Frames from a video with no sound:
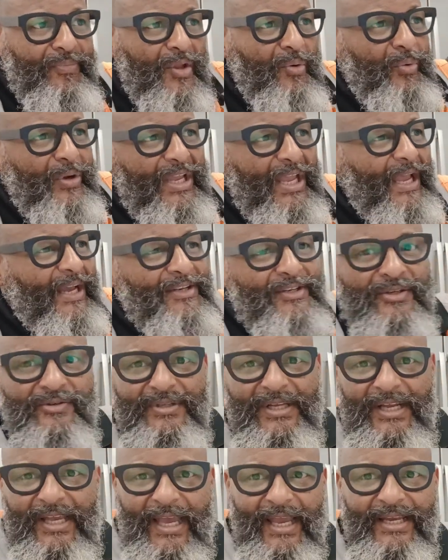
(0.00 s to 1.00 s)
we handled
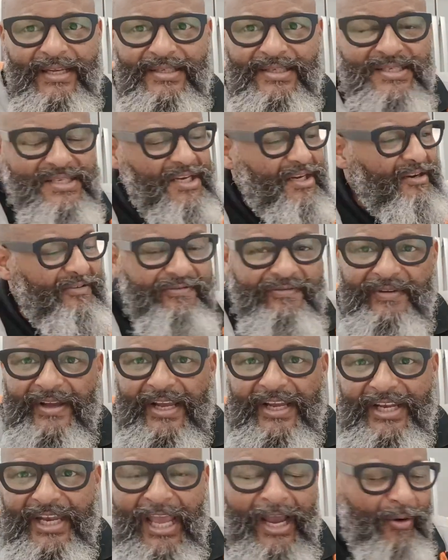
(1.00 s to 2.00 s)
the A stuff,
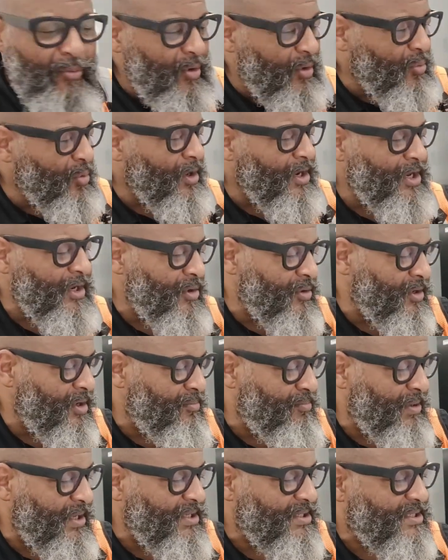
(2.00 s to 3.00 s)
and now we're working on the
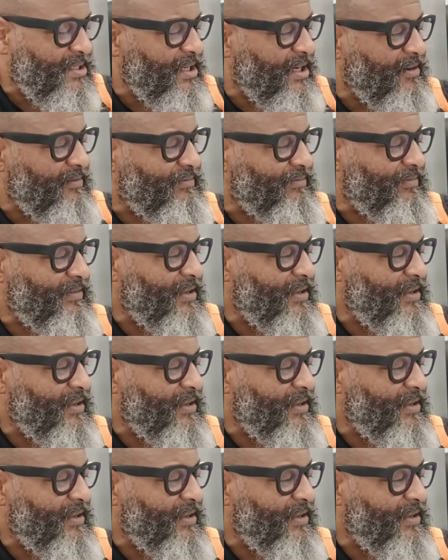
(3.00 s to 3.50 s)
B stuff.